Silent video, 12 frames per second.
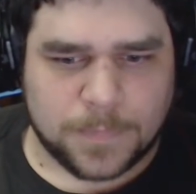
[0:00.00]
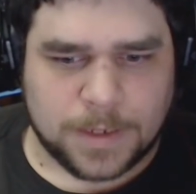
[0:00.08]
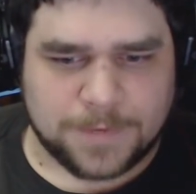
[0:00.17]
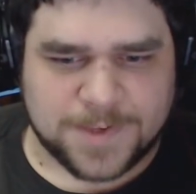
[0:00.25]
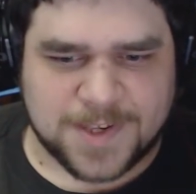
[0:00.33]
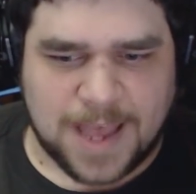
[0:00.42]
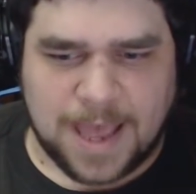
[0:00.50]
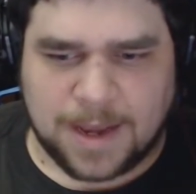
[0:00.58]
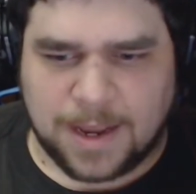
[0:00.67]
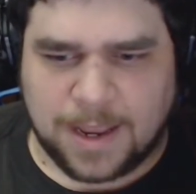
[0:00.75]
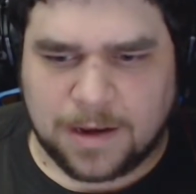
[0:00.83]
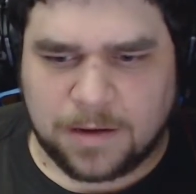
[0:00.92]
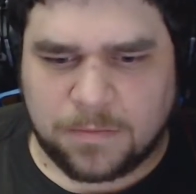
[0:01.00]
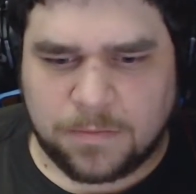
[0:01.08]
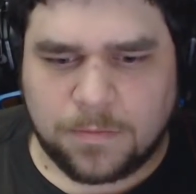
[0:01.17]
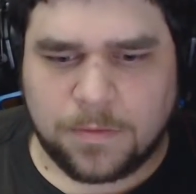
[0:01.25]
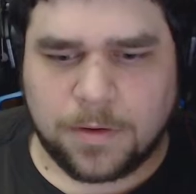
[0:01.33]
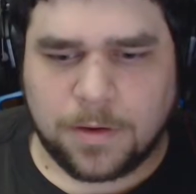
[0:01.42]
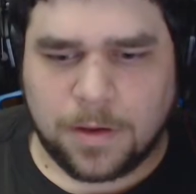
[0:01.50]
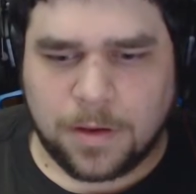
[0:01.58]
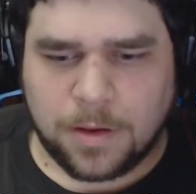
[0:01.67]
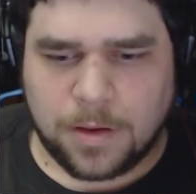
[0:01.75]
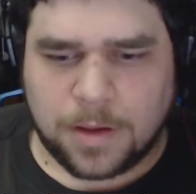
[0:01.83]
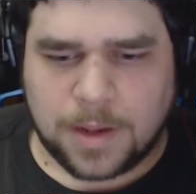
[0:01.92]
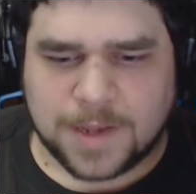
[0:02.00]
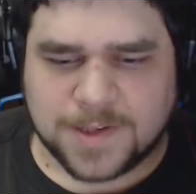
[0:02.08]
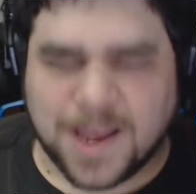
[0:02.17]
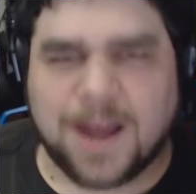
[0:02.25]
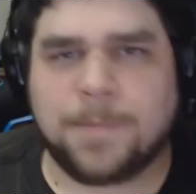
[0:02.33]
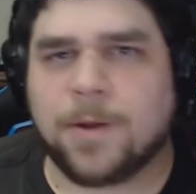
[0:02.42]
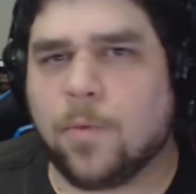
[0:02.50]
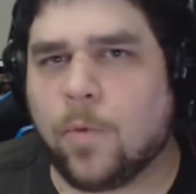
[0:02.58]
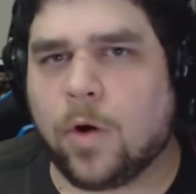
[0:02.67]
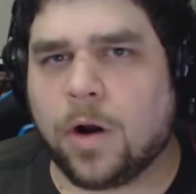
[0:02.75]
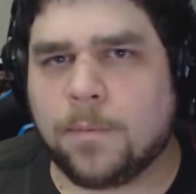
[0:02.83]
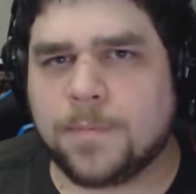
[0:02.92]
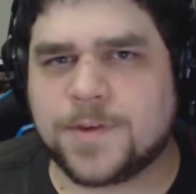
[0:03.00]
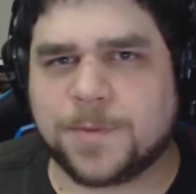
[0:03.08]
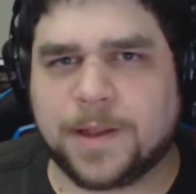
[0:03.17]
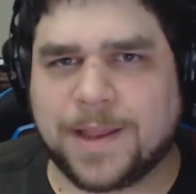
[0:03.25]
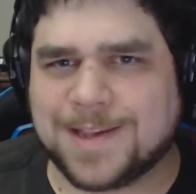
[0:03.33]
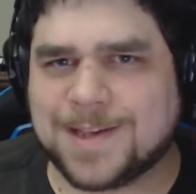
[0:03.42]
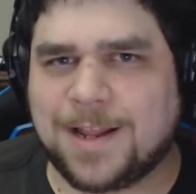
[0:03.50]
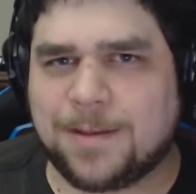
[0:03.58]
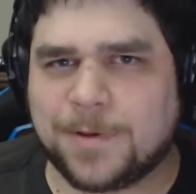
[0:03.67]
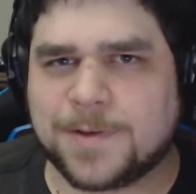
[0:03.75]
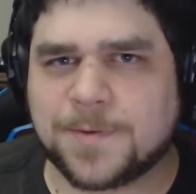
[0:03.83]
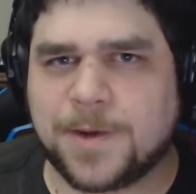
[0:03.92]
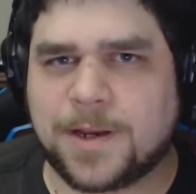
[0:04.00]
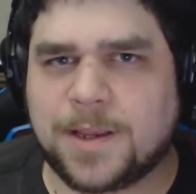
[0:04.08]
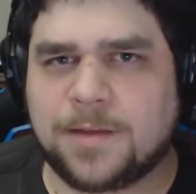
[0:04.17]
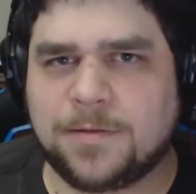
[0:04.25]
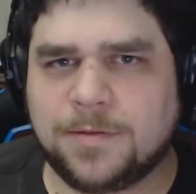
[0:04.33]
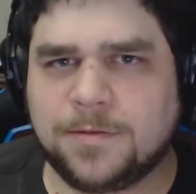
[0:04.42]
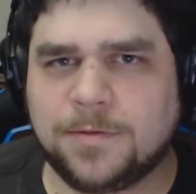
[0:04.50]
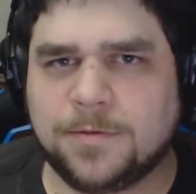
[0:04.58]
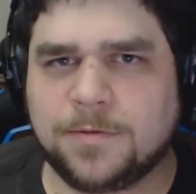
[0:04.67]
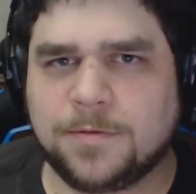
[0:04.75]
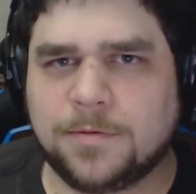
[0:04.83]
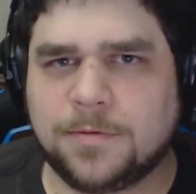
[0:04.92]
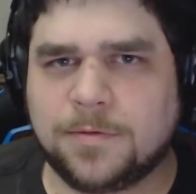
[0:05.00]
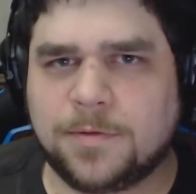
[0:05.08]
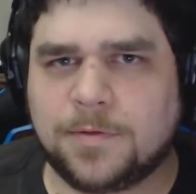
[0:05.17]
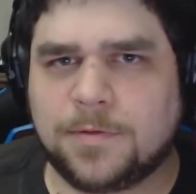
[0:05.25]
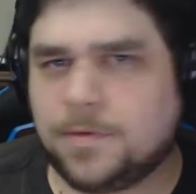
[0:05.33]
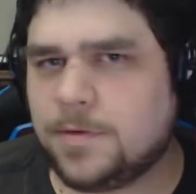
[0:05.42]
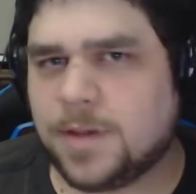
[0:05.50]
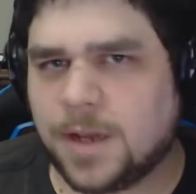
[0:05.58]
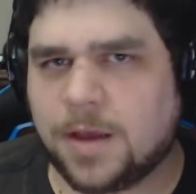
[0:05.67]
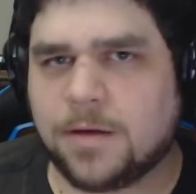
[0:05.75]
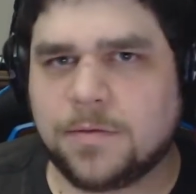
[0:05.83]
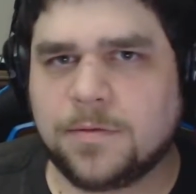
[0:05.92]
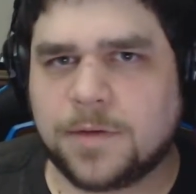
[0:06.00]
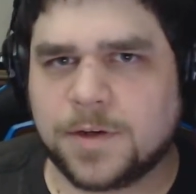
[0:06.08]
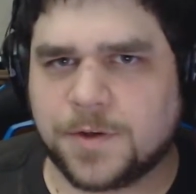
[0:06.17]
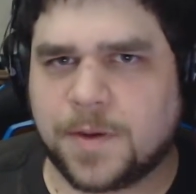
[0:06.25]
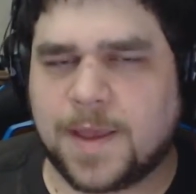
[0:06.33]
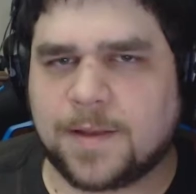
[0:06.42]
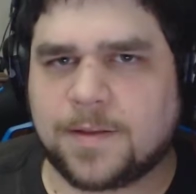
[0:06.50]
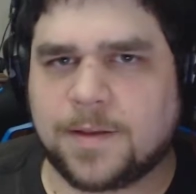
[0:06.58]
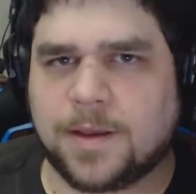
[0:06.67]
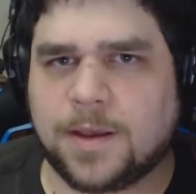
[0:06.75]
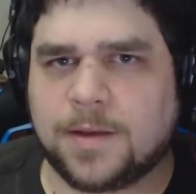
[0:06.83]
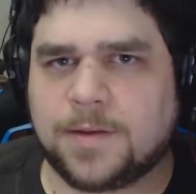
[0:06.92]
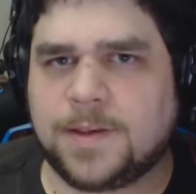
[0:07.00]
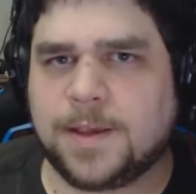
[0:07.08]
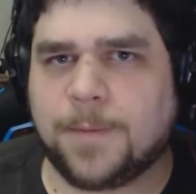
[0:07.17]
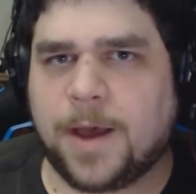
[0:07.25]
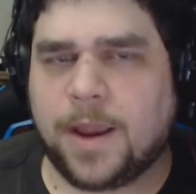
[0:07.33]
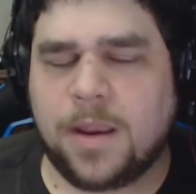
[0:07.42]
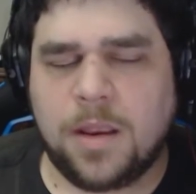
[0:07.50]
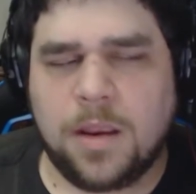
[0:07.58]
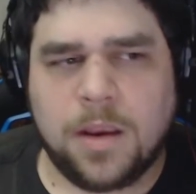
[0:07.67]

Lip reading: Sat in it. It's gotten a bit warm, so my legs are a little bit sweaty. enjoy that TMI.